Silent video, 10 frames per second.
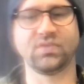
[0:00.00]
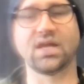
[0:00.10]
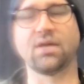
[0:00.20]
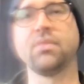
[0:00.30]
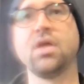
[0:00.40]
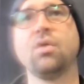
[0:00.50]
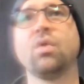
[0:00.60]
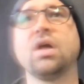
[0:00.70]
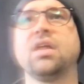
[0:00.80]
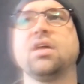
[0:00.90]
Yeah.
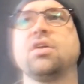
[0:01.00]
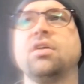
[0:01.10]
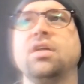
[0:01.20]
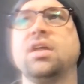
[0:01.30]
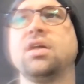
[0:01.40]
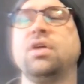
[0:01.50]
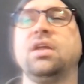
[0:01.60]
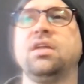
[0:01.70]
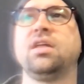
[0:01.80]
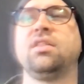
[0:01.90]
Well, it occurred,
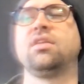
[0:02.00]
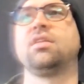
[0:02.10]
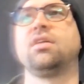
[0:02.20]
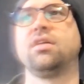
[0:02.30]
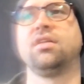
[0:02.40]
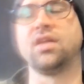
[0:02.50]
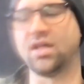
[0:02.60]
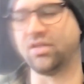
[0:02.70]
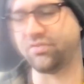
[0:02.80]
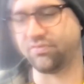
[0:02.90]
in the
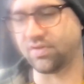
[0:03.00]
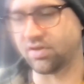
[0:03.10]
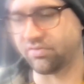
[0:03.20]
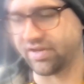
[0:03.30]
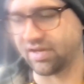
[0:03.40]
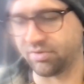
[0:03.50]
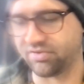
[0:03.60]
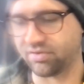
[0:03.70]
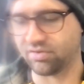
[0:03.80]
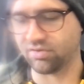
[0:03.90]
knowledge of understanding
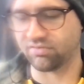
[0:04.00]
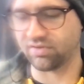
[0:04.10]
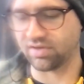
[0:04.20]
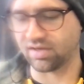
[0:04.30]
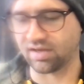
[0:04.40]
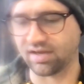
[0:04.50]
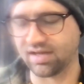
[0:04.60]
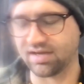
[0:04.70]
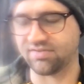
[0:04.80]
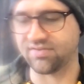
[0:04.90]
materials, I
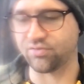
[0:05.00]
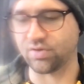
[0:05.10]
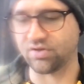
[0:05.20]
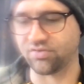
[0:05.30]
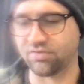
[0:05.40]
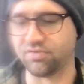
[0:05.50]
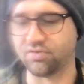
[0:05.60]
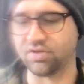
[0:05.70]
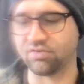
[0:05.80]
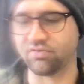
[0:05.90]
had a situation a
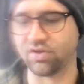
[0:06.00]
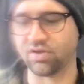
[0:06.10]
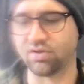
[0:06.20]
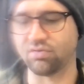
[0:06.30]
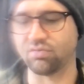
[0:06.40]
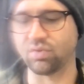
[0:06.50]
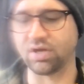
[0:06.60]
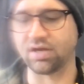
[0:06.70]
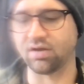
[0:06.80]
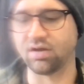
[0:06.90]
few years ago
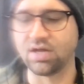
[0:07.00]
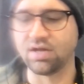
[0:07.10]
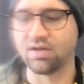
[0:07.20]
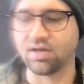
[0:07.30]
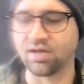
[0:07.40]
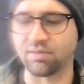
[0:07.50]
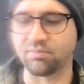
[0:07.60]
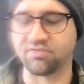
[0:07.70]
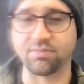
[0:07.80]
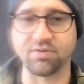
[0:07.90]
where
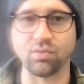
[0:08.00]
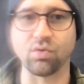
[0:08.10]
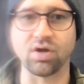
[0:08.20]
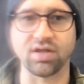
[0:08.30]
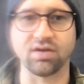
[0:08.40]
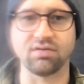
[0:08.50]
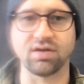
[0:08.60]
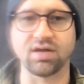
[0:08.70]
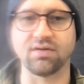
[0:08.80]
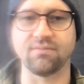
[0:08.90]
somebody wanted
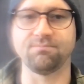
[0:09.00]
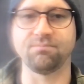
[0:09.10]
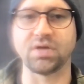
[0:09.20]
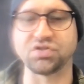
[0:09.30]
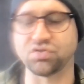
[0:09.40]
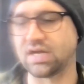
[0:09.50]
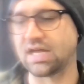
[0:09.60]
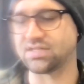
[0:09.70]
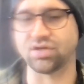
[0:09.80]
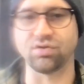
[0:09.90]
a
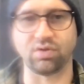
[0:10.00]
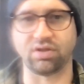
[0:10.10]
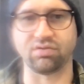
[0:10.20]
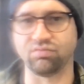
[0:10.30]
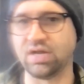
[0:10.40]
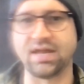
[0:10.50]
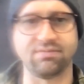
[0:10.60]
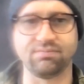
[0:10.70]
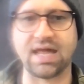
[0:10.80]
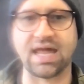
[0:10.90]
terrazzo with a red
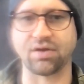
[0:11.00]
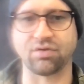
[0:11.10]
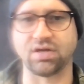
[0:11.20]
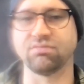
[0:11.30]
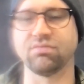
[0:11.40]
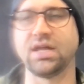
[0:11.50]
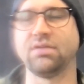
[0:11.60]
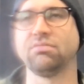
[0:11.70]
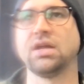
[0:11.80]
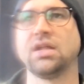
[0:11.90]
aggregate,
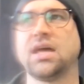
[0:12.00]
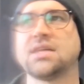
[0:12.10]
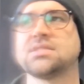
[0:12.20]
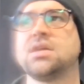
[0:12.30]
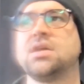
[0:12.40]
red glass,